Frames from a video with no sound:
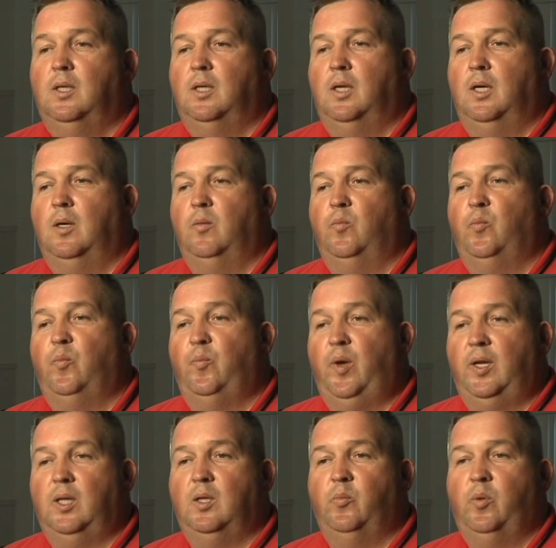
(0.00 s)
Um,
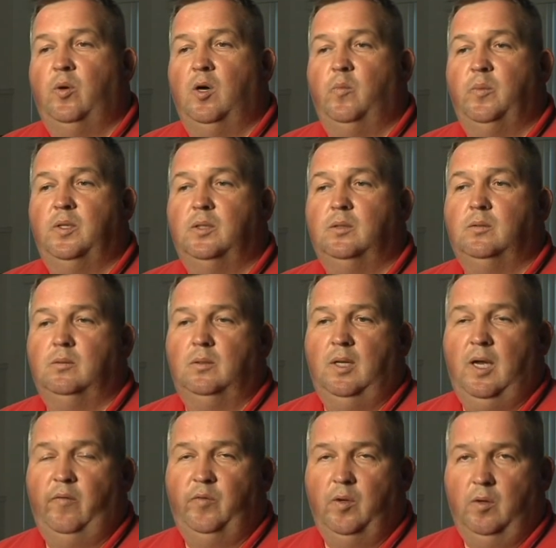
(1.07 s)
many departments
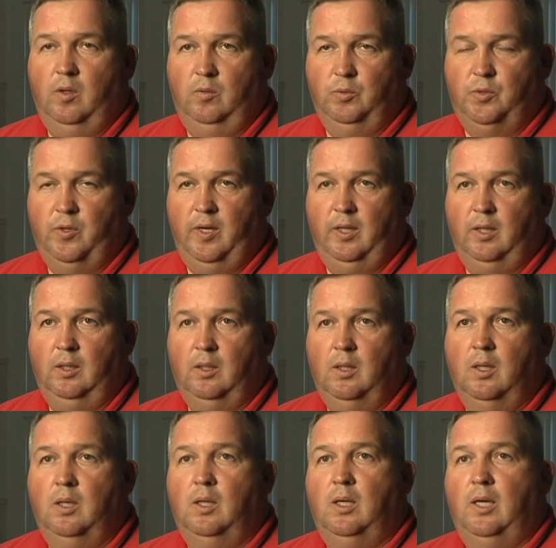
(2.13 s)
have their own training
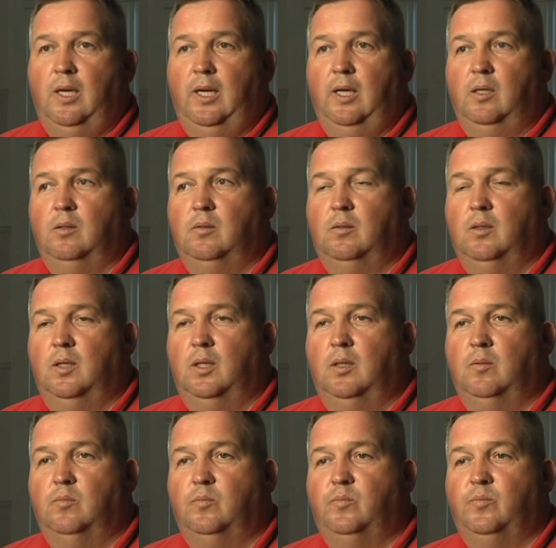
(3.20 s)
and
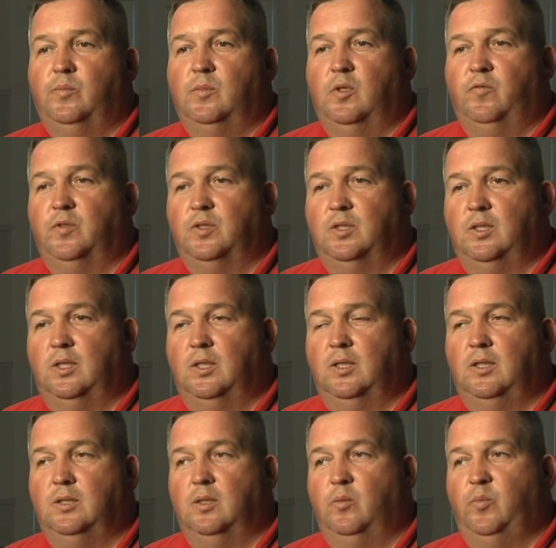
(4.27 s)
uh, the
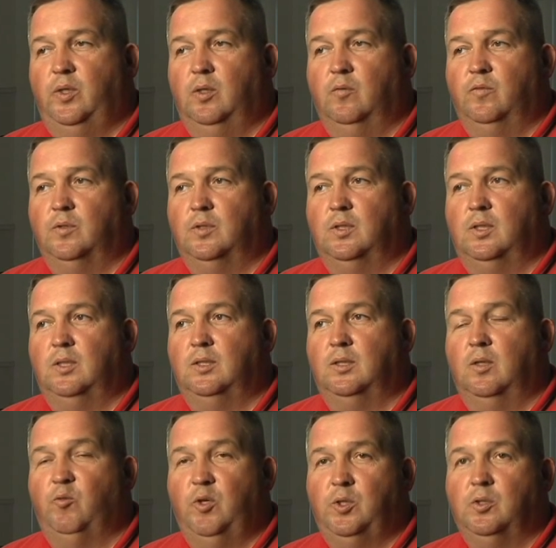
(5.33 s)
facilities, the bigger facilities of
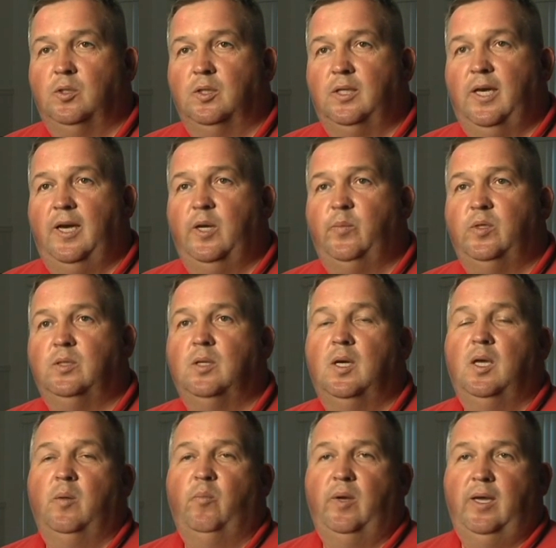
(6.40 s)
the regional academies
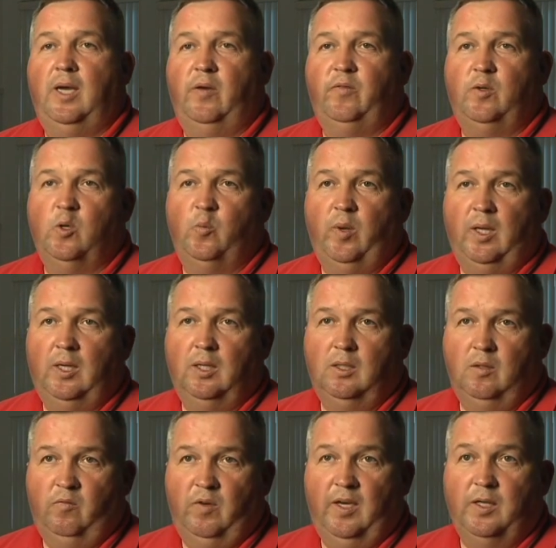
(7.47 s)
may have intermediate and
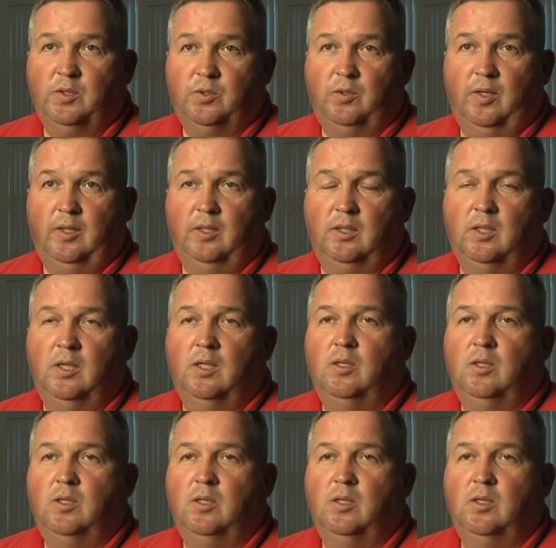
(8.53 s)
advanced training.